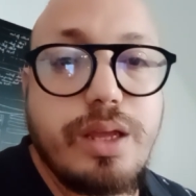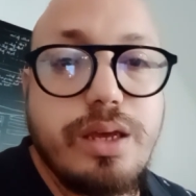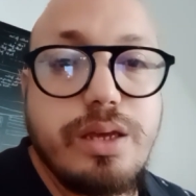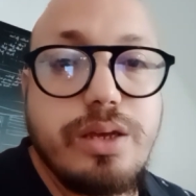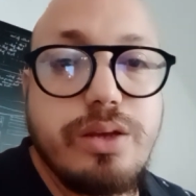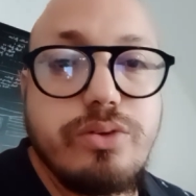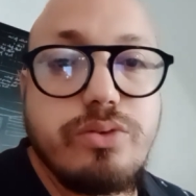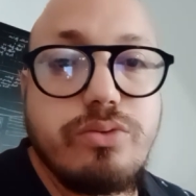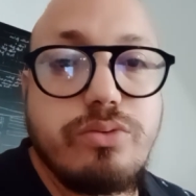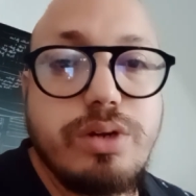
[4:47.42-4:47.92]

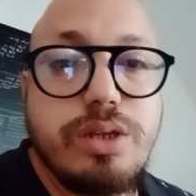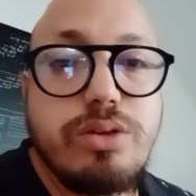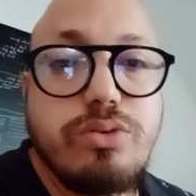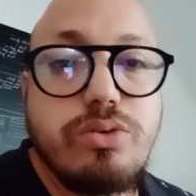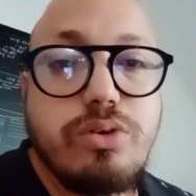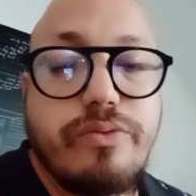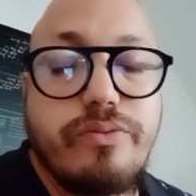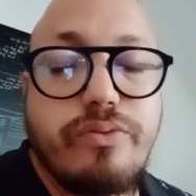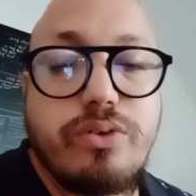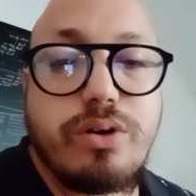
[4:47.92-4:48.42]
you will
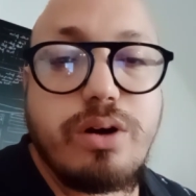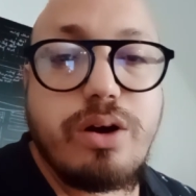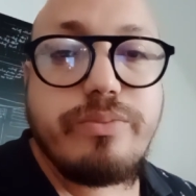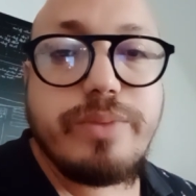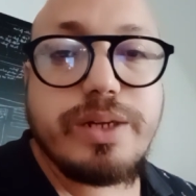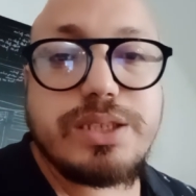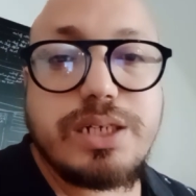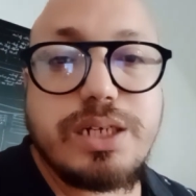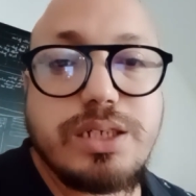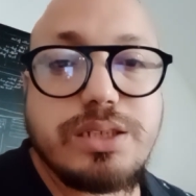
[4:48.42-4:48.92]
look for raw
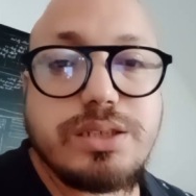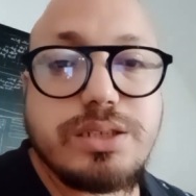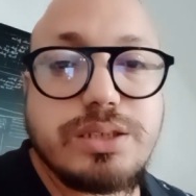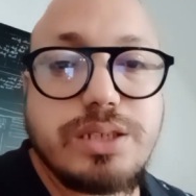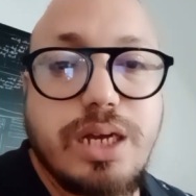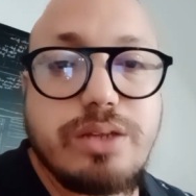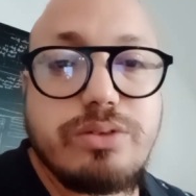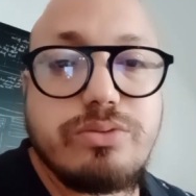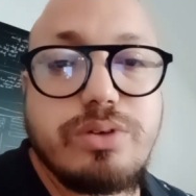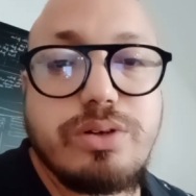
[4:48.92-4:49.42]
materials,
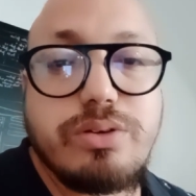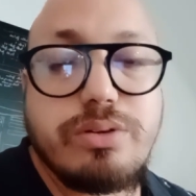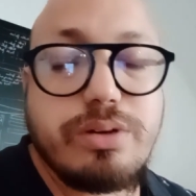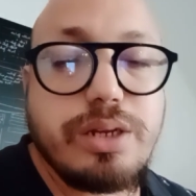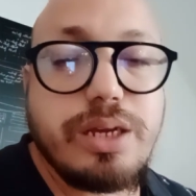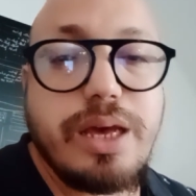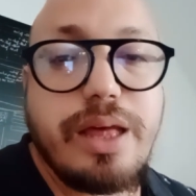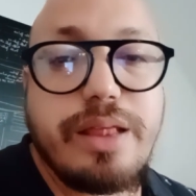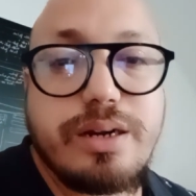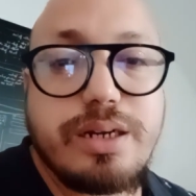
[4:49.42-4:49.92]
and we will
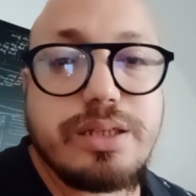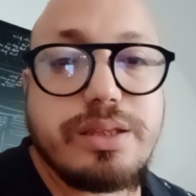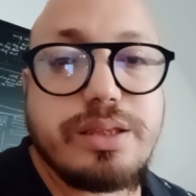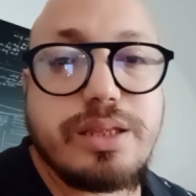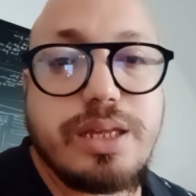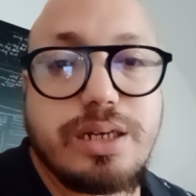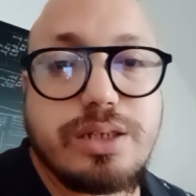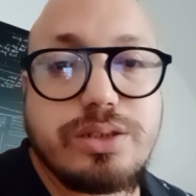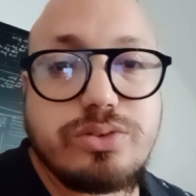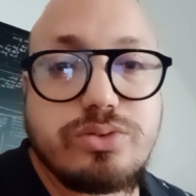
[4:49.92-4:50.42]
gather it
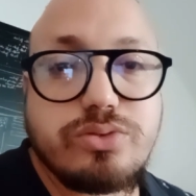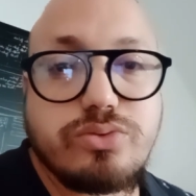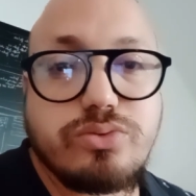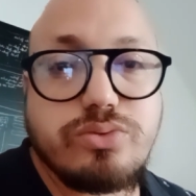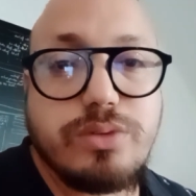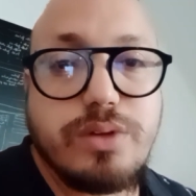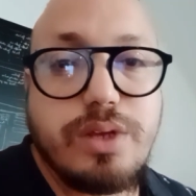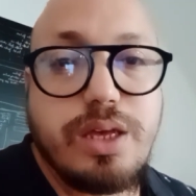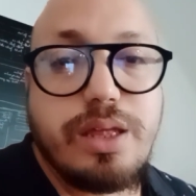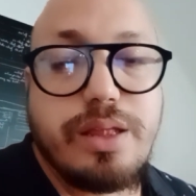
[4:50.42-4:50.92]
thanks to
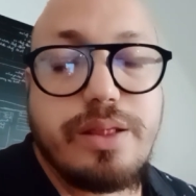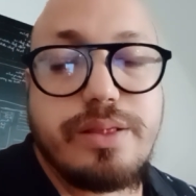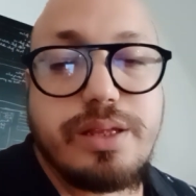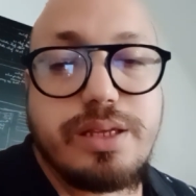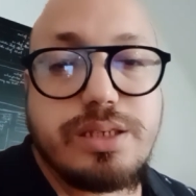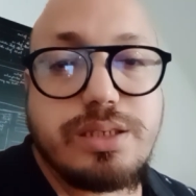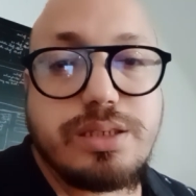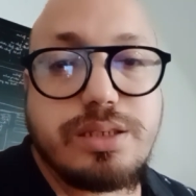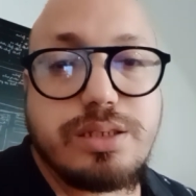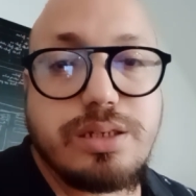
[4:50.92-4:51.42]

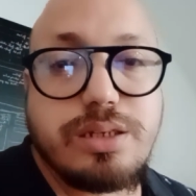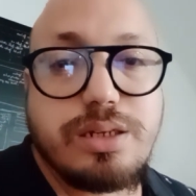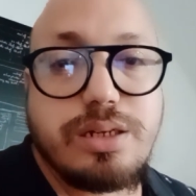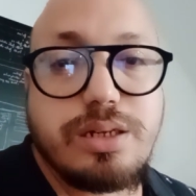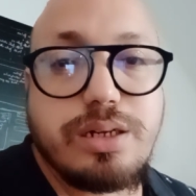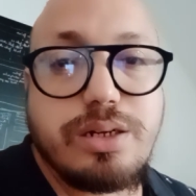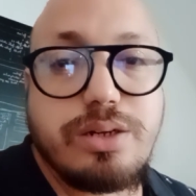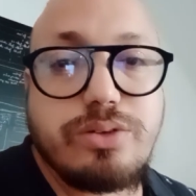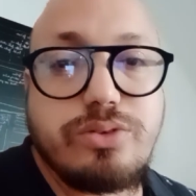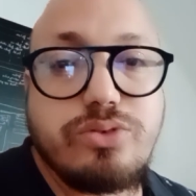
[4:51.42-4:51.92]
this
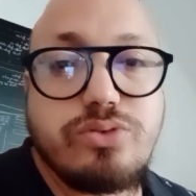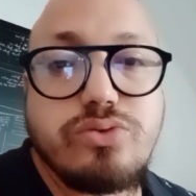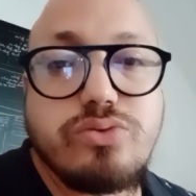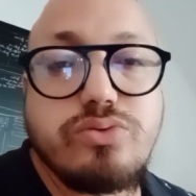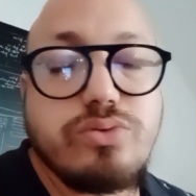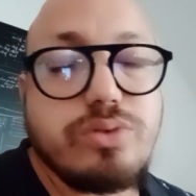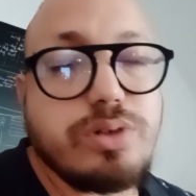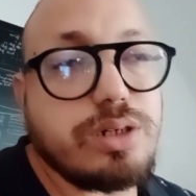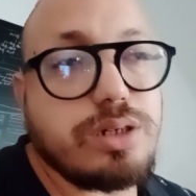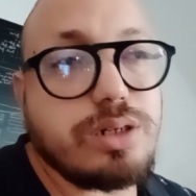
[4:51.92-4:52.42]

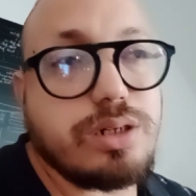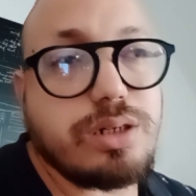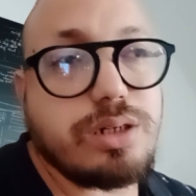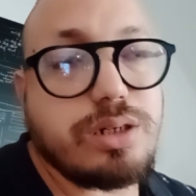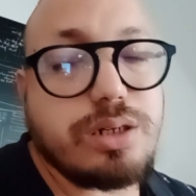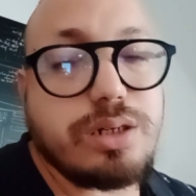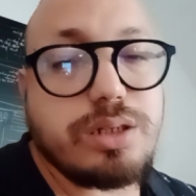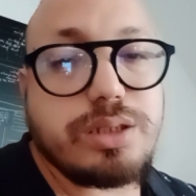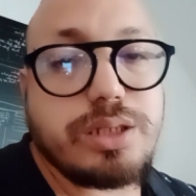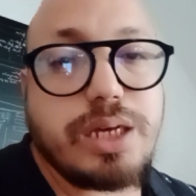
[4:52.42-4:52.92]
new
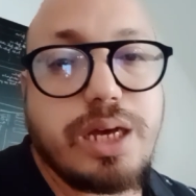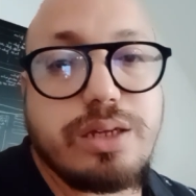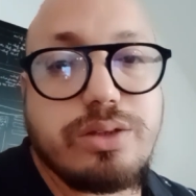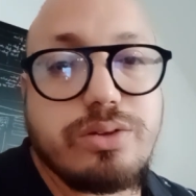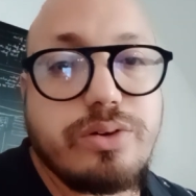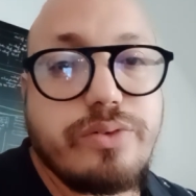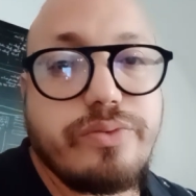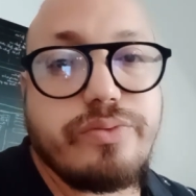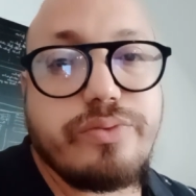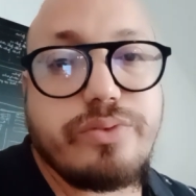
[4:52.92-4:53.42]
kind of